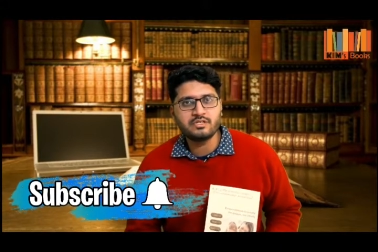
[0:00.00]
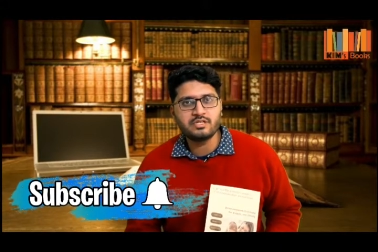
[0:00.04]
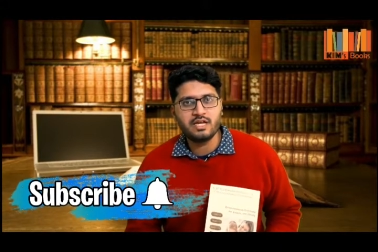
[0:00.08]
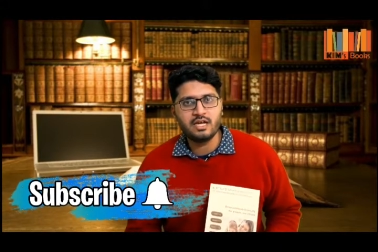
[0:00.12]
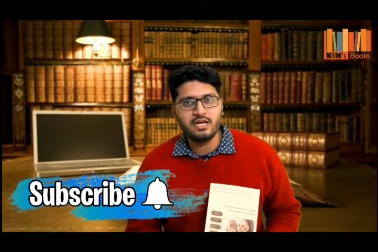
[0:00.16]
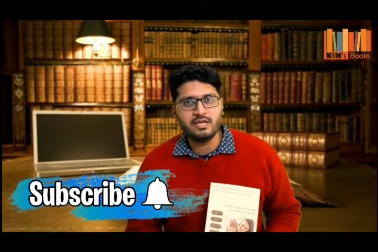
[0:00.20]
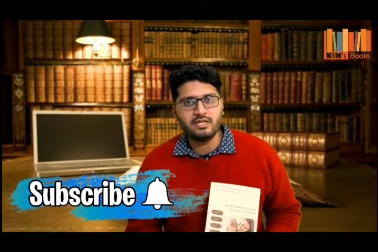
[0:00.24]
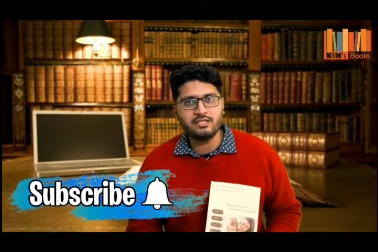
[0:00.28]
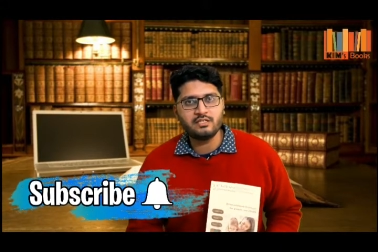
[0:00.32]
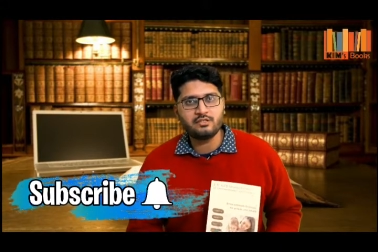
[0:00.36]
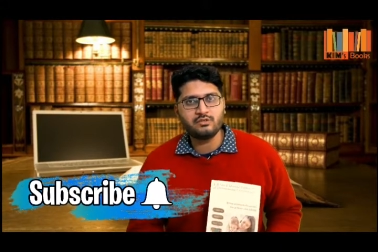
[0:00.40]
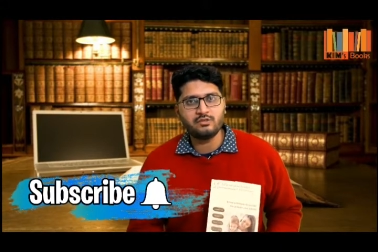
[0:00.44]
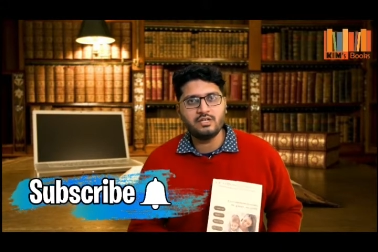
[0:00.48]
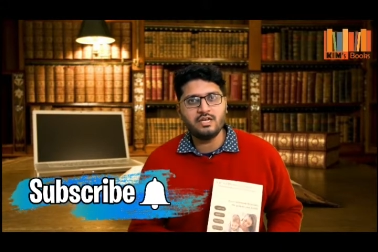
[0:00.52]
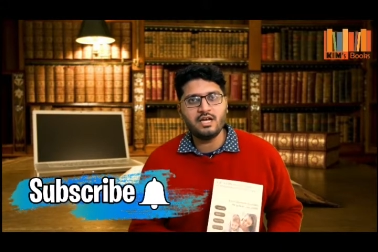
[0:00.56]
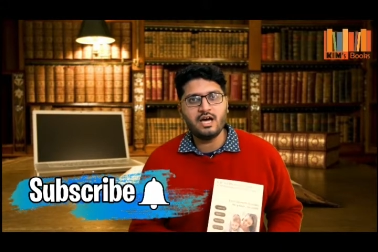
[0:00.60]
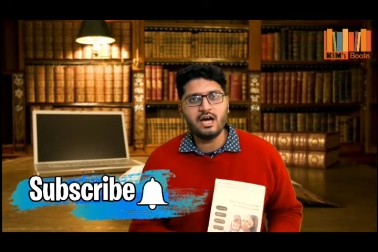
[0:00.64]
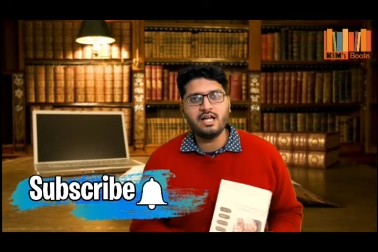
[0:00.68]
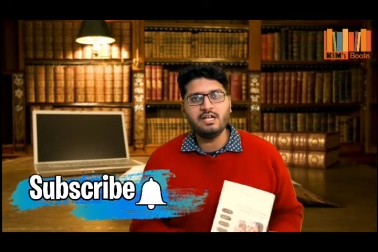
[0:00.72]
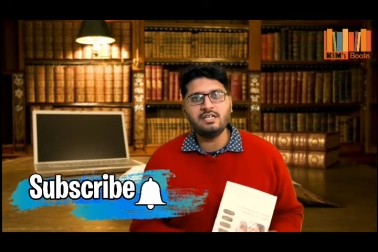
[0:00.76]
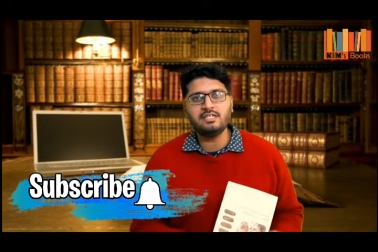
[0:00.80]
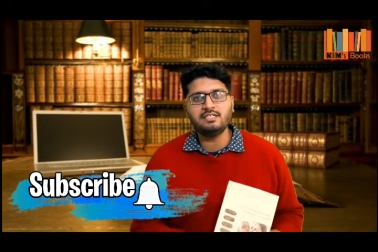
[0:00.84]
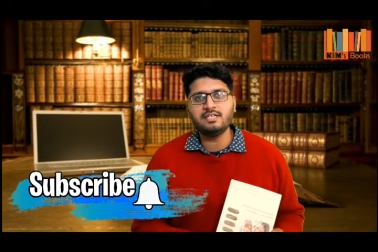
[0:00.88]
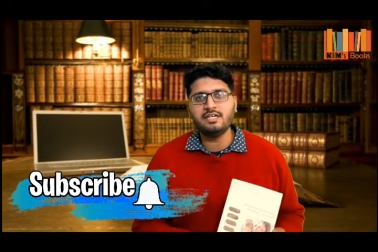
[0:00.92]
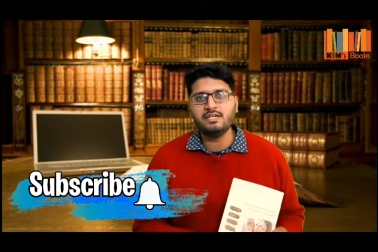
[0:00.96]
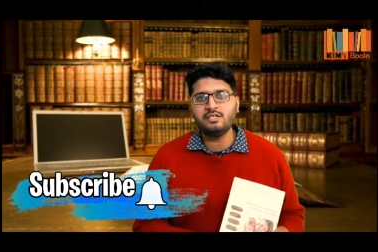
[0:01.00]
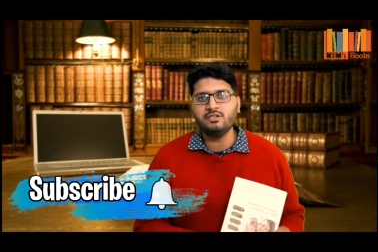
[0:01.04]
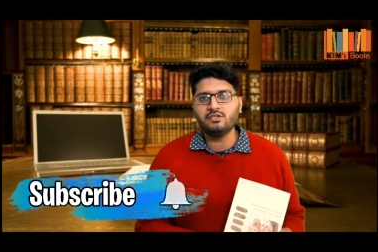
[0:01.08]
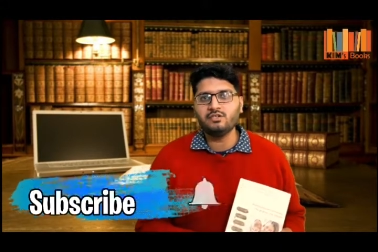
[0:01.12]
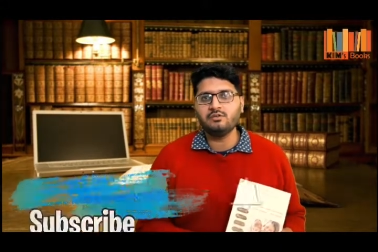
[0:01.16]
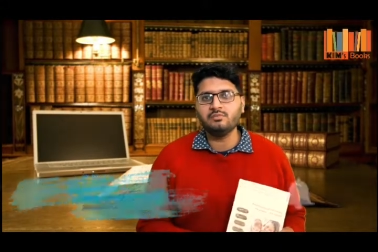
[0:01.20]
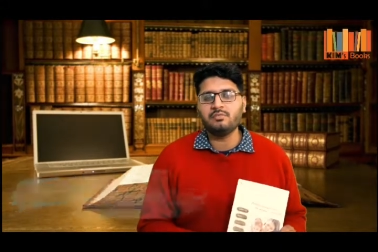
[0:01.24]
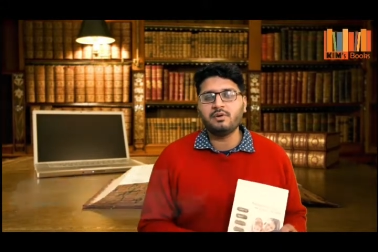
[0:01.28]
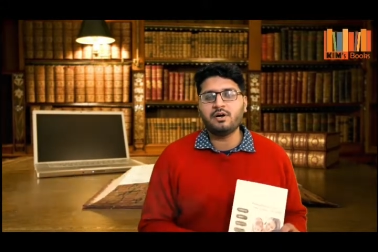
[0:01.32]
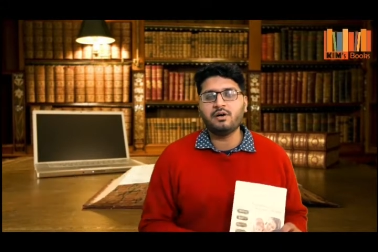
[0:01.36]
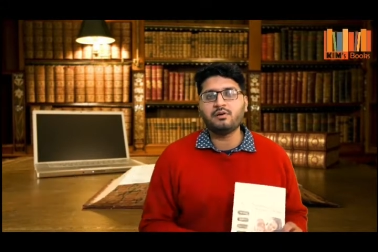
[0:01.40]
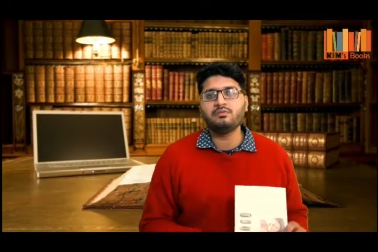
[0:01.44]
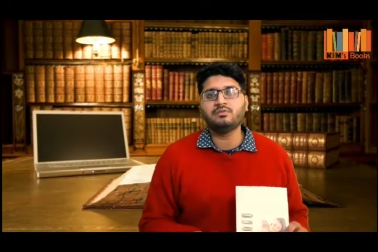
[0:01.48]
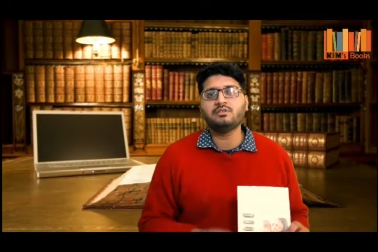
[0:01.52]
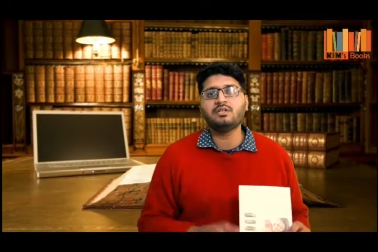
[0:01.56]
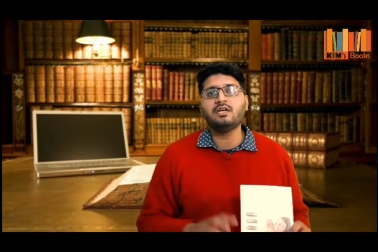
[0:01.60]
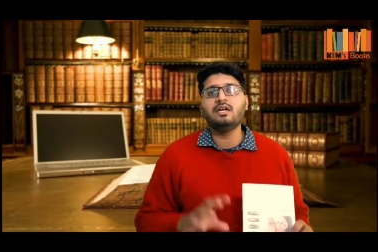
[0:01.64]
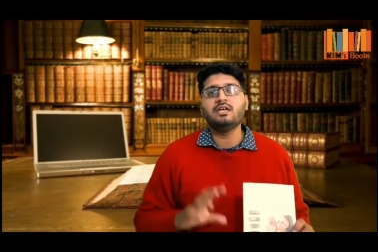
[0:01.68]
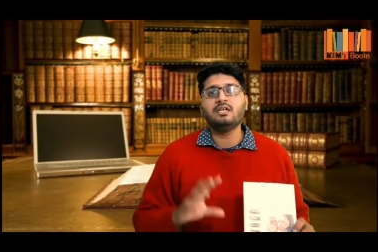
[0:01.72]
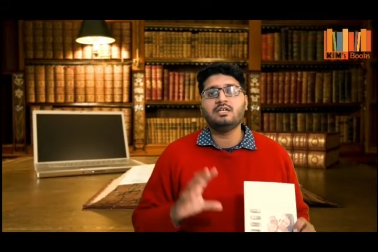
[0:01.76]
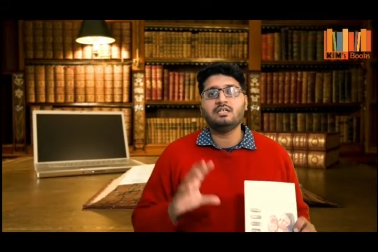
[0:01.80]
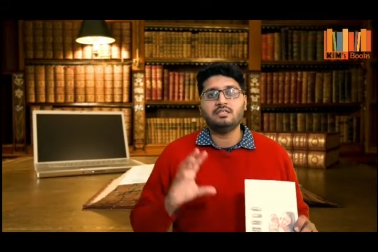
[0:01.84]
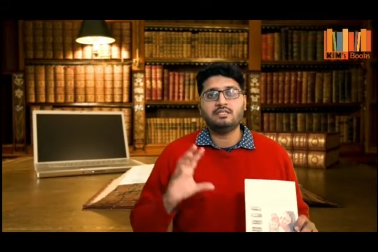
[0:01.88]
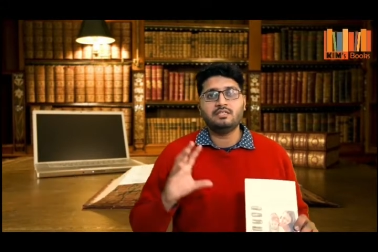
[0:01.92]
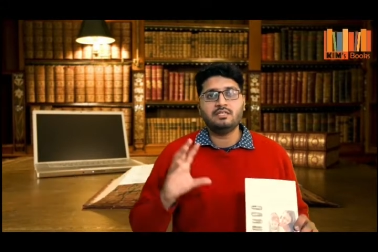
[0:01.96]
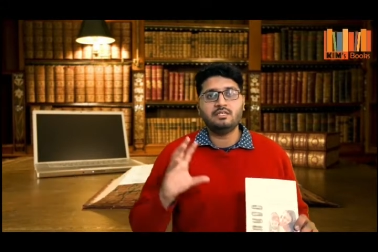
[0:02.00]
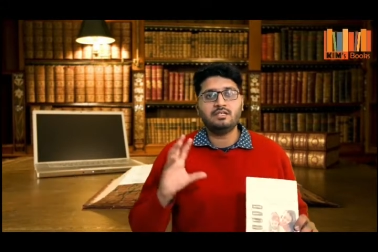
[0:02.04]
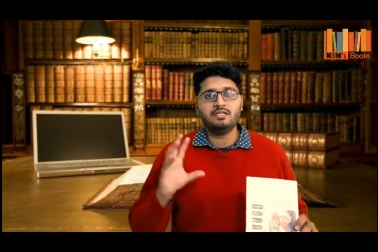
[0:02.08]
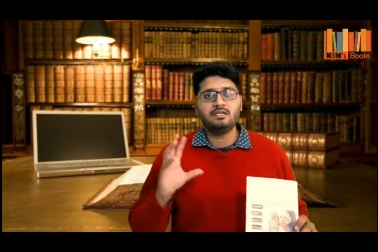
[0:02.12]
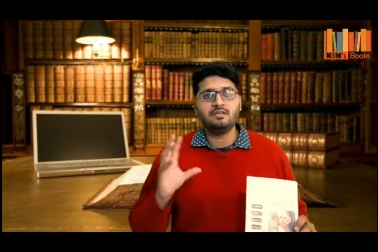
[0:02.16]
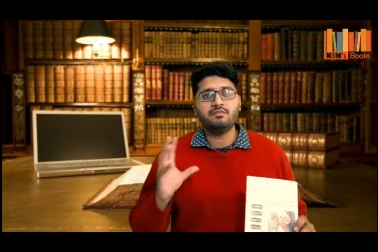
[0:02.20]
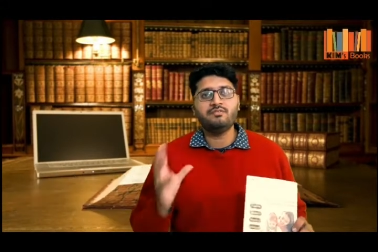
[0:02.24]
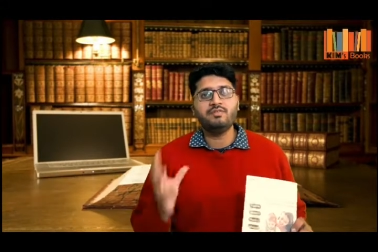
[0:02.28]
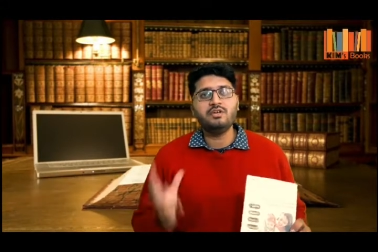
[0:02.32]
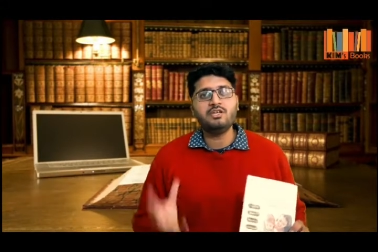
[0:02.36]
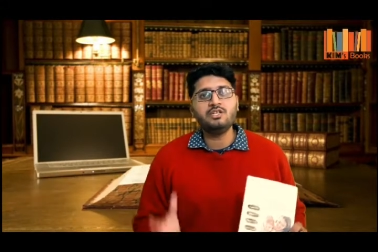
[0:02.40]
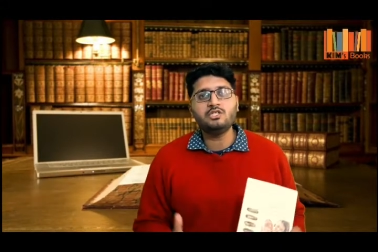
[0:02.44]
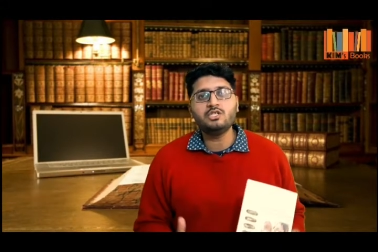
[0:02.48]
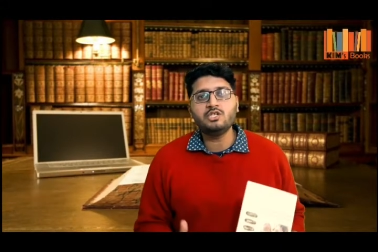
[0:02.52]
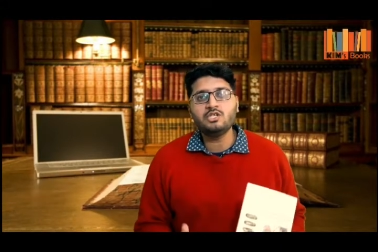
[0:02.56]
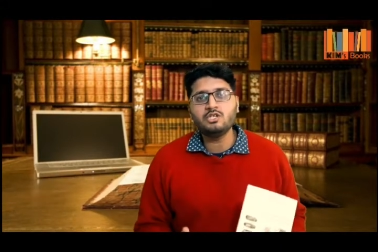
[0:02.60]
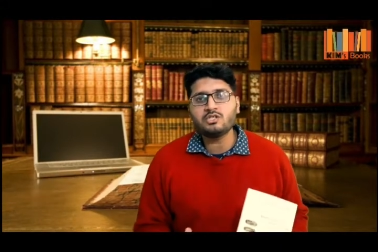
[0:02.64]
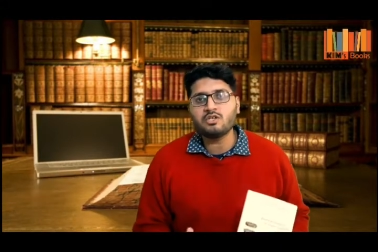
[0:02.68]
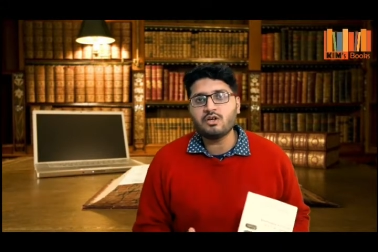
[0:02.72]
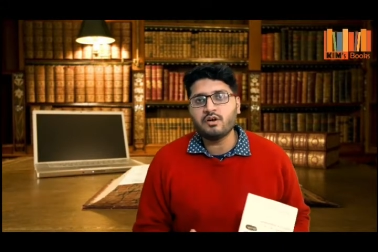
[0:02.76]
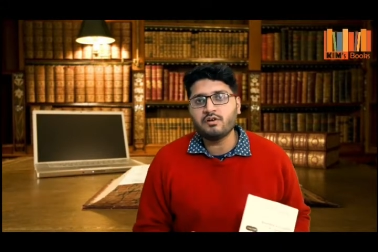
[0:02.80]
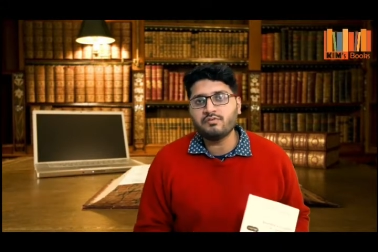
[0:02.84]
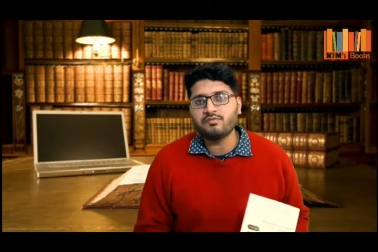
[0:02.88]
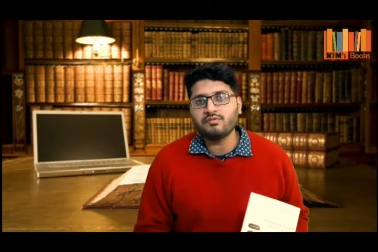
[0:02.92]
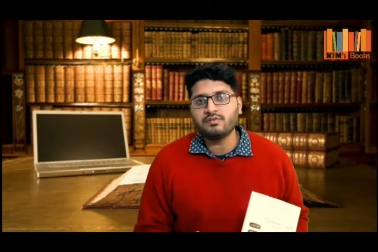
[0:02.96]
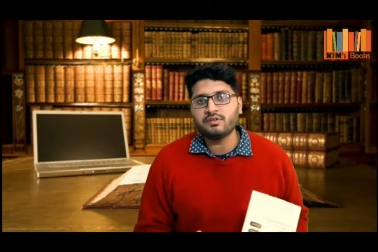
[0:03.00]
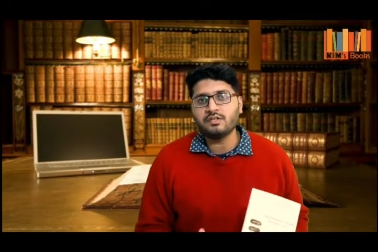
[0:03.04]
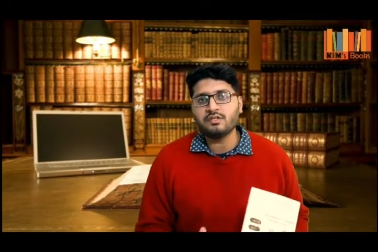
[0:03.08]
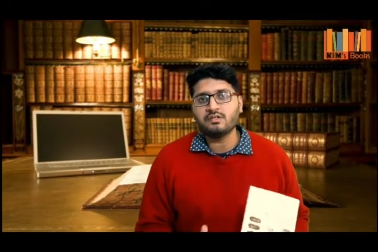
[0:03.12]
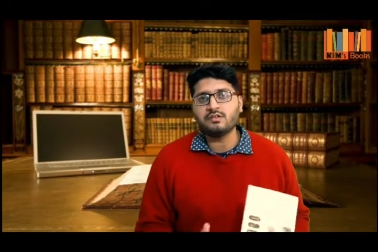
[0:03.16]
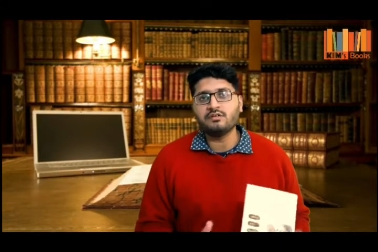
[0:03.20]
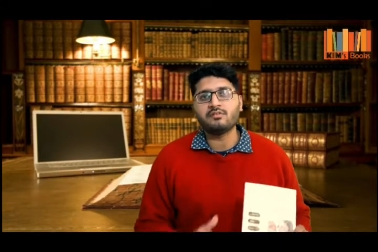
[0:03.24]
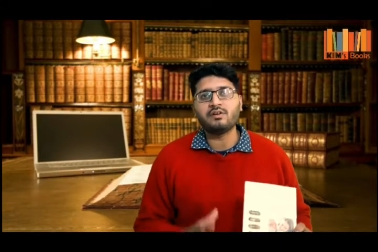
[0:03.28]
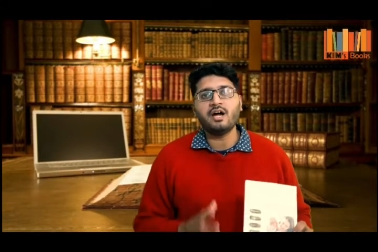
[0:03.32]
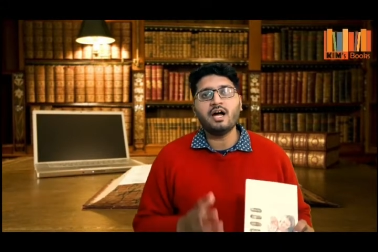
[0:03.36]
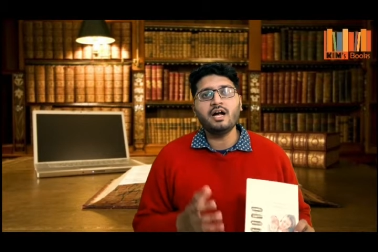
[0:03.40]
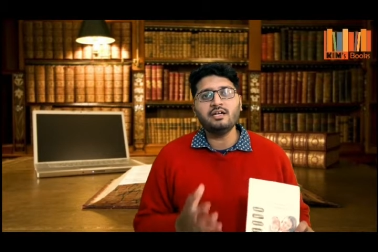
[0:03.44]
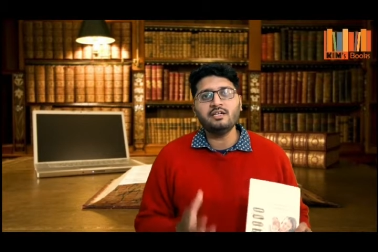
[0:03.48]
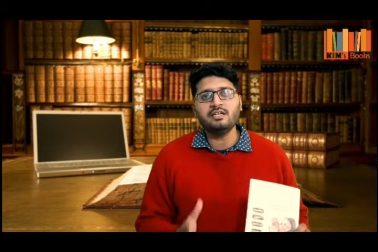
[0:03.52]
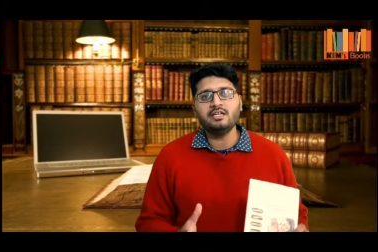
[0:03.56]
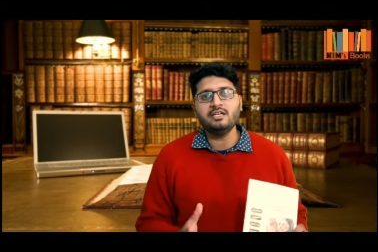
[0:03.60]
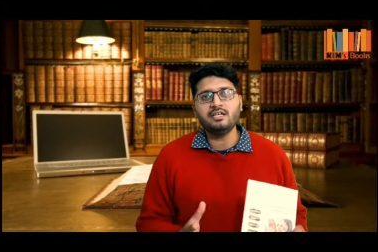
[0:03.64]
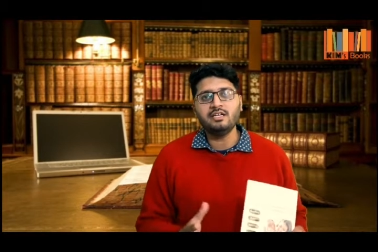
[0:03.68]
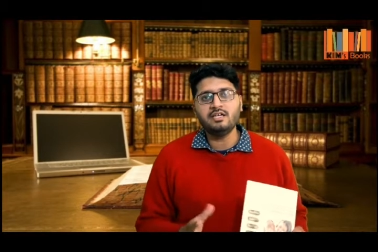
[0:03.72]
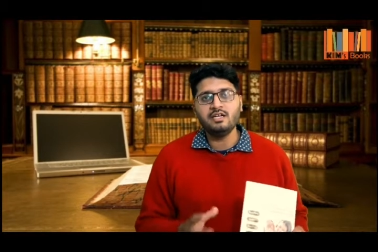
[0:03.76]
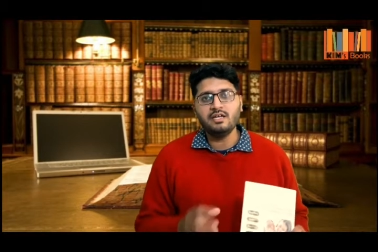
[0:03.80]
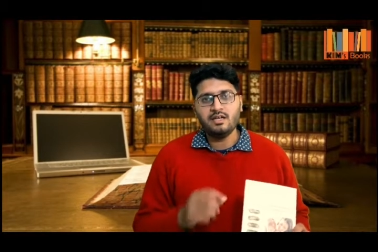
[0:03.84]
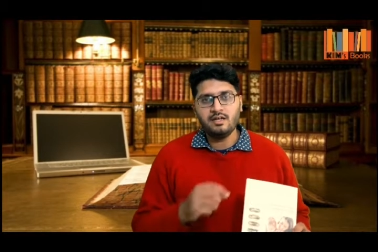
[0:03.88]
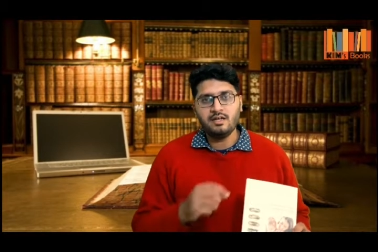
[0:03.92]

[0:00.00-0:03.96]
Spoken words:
and today I'll tell you about the features of a writing